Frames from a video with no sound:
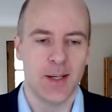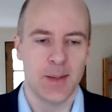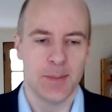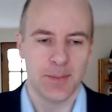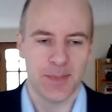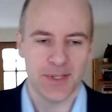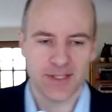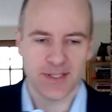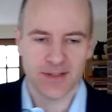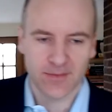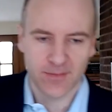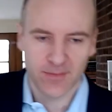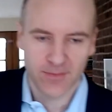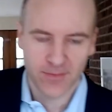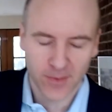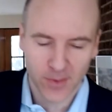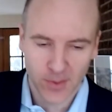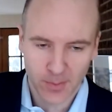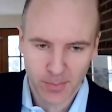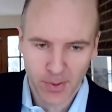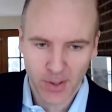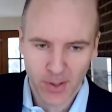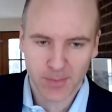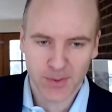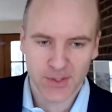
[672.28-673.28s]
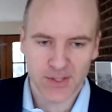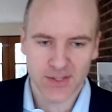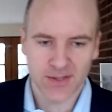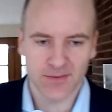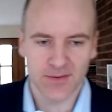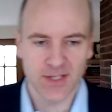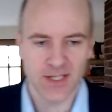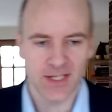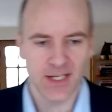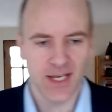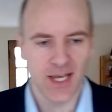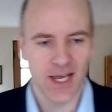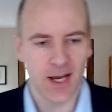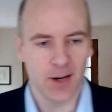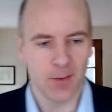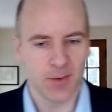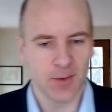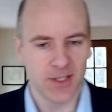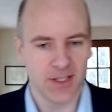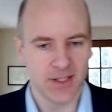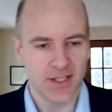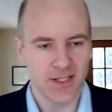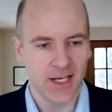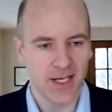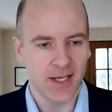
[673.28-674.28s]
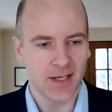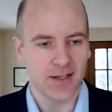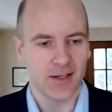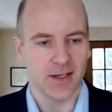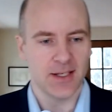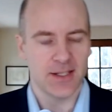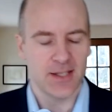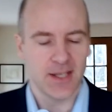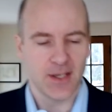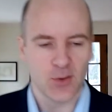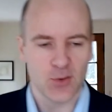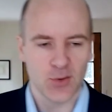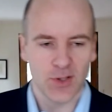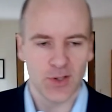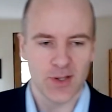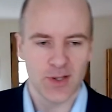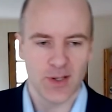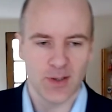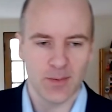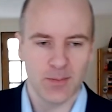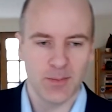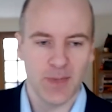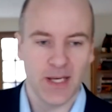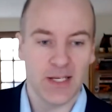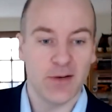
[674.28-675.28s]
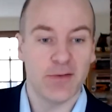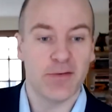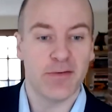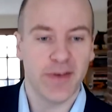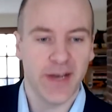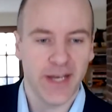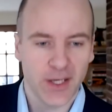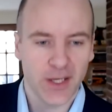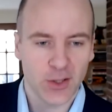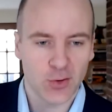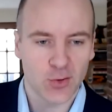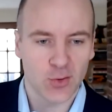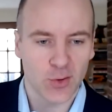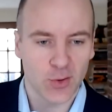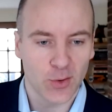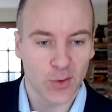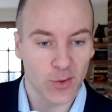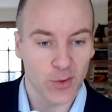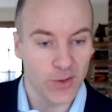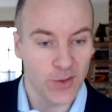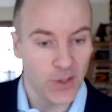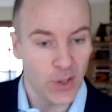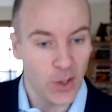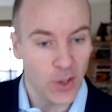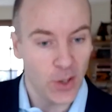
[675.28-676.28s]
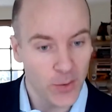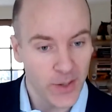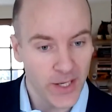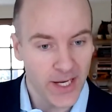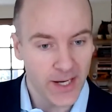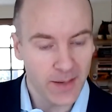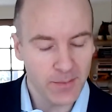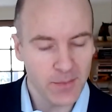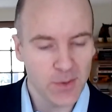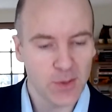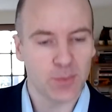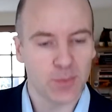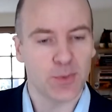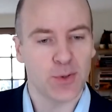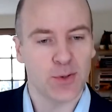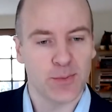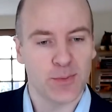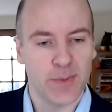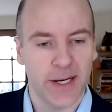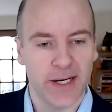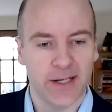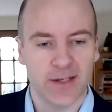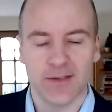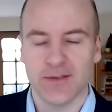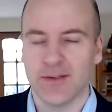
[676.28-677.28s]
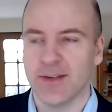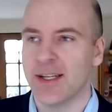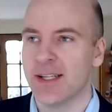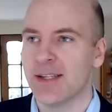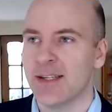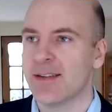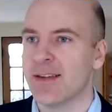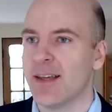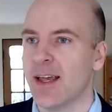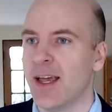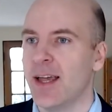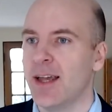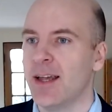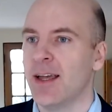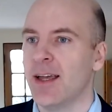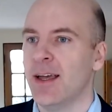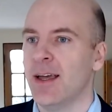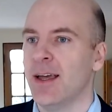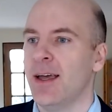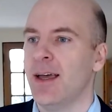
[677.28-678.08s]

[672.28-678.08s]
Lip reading: But for the purpose of today, I want to take essentially the manufacturer or the OEM's perspective and say,